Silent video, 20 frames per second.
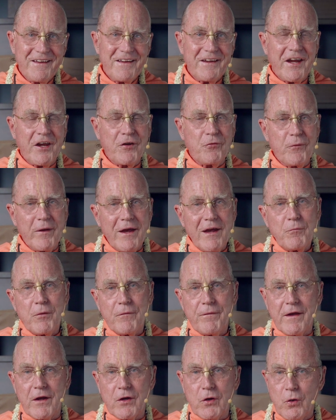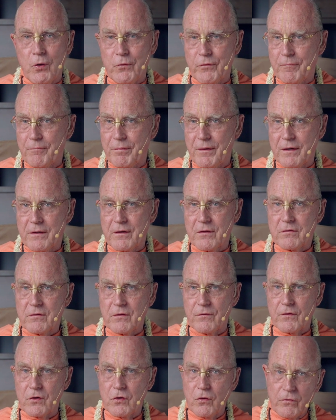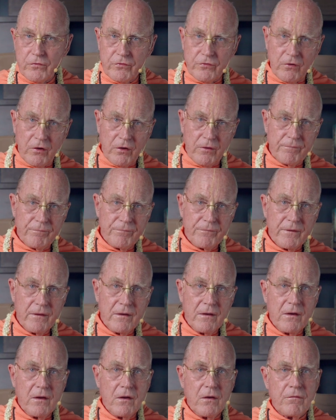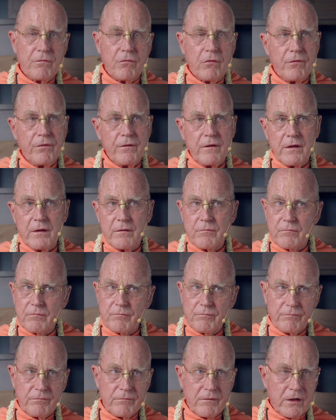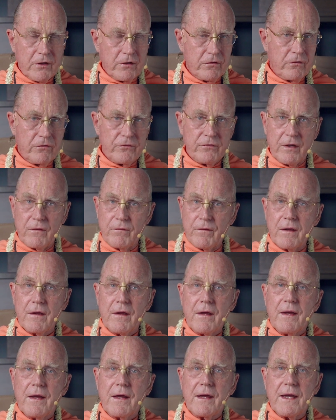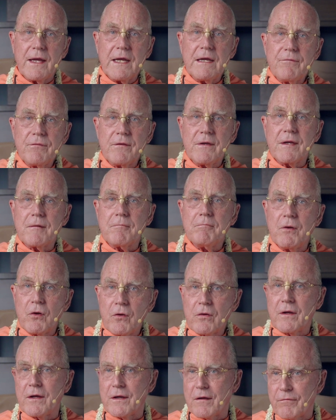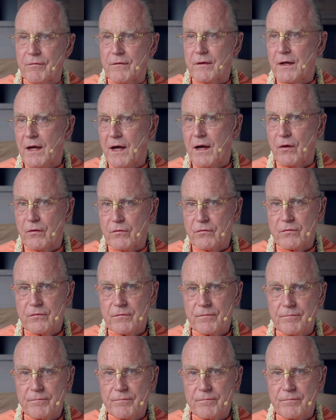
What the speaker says: he ran with that golden bucket to the Goshaw for the, how could you say, the evening milking of the cows.